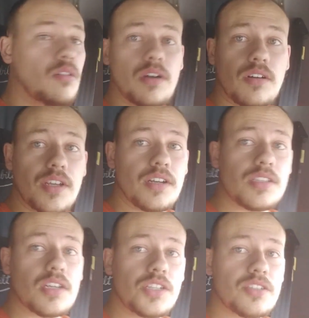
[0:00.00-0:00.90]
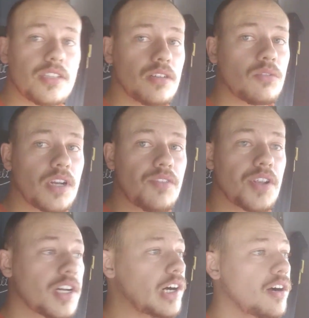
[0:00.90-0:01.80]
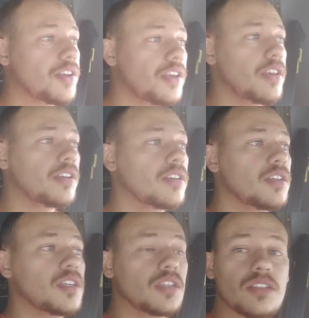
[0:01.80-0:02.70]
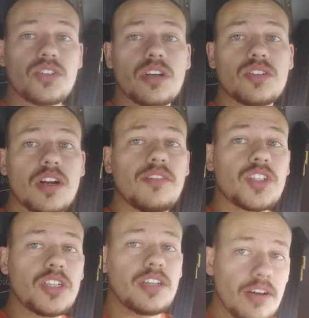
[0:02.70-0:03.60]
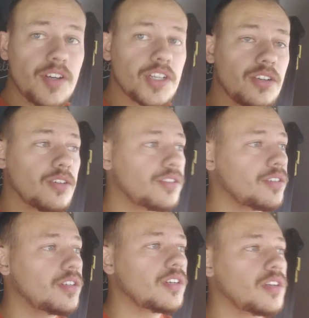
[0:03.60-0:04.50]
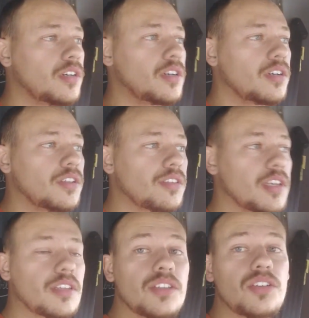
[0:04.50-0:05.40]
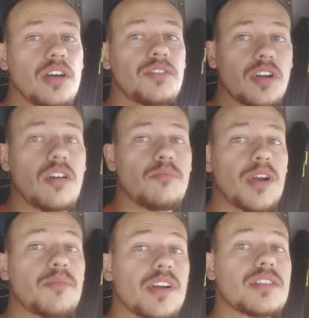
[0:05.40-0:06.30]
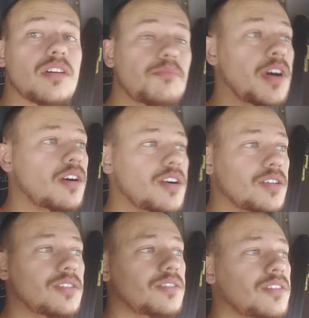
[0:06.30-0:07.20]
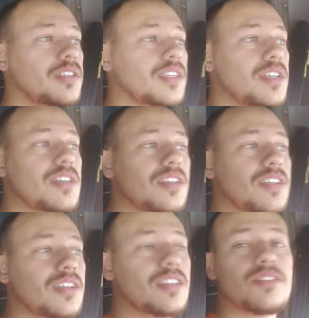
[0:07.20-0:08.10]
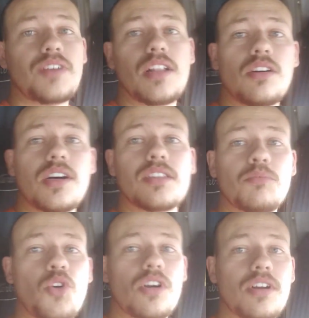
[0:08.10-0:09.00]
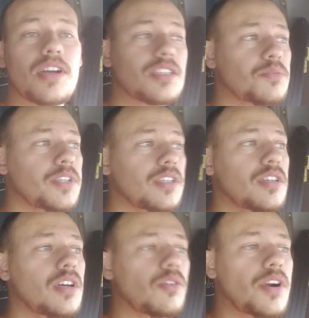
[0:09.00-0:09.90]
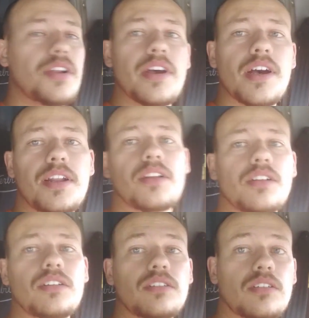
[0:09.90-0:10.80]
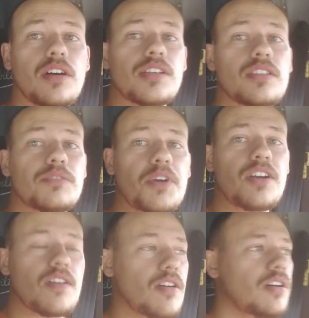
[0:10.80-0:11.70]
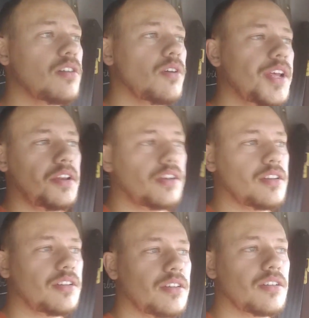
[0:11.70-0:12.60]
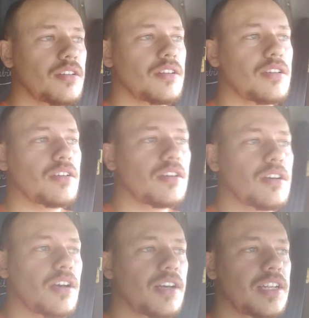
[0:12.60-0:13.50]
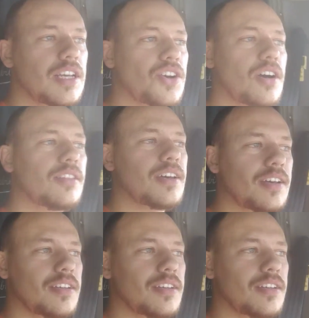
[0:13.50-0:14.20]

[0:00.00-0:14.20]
Well, guys, I just did what every cocky truck driver should never do. Think that you have it all memorized off the heart. Fellow at the border asked me, "Where are you headed?" I said, "Smyrna." "Wait." And he caught that.